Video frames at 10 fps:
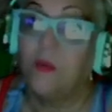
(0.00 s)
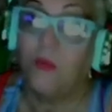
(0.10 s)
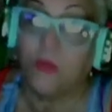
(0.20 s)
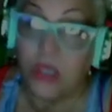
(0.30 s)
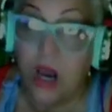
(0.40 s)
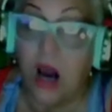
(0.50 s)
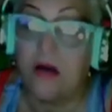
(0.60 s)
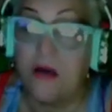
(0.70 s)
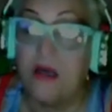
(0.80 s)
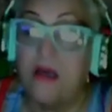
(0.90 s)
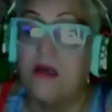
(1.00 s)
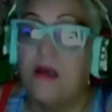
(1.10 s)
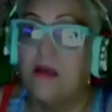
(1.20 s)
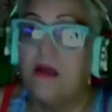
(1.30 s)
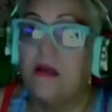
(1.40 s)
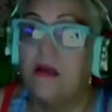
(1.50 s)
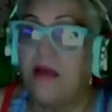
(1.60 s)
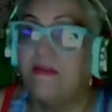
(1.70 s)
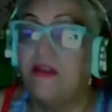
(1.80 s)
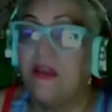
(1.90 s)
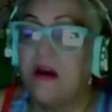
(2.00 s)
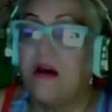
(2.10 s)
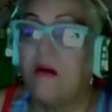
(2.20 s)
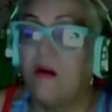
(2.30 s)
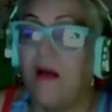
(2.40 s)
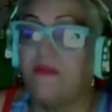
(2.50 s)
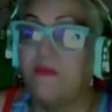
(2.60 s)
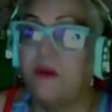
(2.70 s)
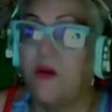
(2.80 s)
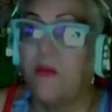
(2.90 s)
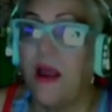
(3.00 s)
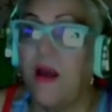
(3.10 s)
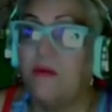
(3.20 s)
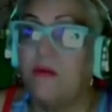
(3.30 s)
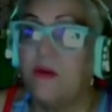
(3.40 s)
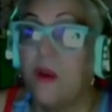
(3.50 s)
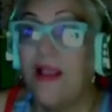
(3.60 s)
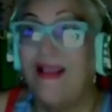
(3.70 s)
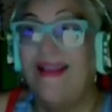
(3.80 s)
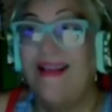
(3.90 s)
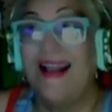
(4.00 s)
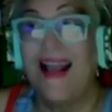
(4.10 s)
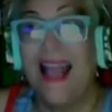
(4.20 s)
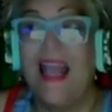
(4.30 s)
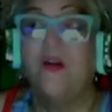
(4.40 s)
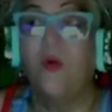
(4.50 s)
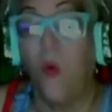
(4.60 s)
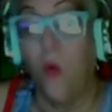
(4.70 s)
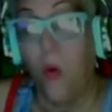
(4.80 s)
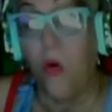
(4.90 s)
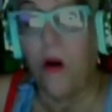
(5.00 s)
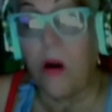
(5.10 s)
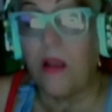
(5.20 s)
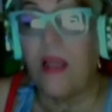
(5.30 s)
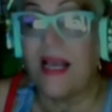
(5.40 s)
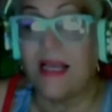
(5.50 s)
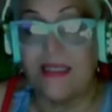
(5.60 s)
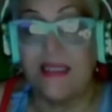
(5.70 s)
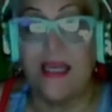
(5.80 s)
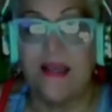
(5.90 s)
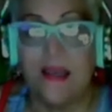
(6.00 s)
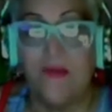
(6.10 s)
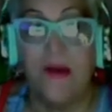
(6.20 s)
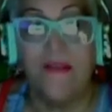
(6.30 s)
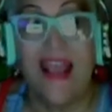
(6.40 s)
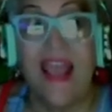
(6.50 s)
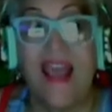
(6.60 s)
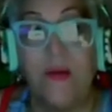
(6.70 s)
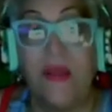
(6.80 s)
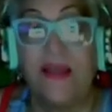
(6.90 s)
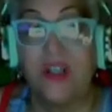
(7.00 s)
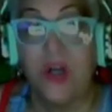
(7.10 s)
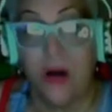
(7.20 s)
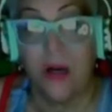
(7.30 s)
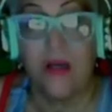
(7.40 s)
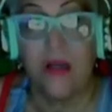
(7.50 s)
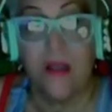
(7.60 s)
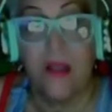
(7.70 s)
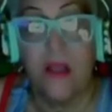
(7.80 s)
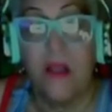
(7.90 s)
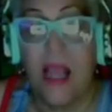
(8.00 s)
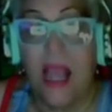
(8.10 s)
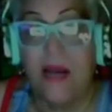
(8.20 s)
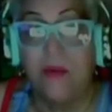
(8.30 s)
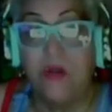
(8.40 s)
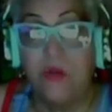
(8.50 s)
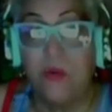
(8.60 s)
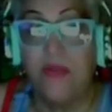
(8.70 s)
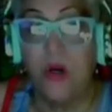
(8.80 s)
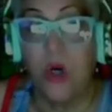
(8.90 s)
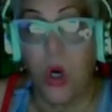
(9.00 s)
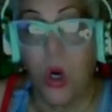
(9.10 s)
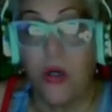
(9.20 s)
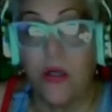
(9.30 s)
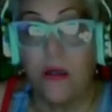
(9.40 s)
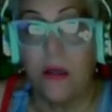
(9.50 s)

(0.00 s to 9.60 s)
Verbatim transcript: young, having the young or offspring around. And or, like I said, if you have an animal that's hurt, animals when they're hurt,